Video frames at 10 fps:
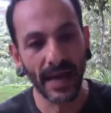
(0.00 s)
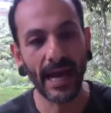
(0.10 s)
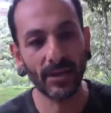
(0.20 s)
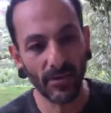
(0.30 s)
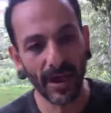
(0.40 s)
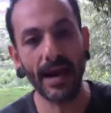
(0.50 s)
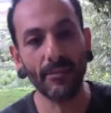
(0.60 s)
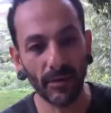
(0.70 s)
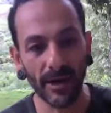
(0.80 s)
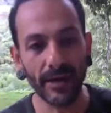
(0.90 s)
You
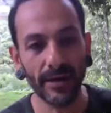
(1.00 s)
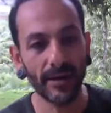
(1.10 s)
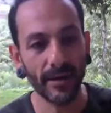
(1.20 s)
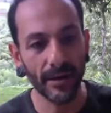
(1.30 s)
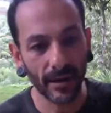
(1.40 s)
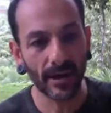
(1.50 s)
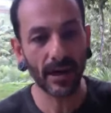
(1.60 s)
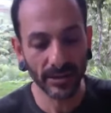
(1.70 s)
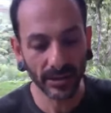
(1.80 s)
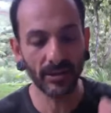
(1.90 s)
hammer it
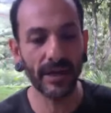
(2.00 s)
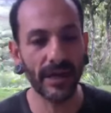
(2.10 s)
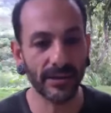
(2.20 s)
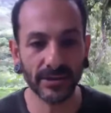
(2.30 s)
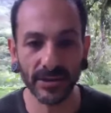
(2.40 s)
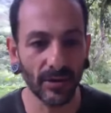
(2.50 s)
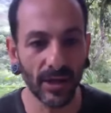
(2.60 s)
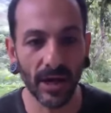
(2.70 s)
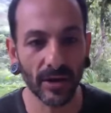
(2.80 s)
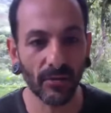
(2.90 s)
until it's no longer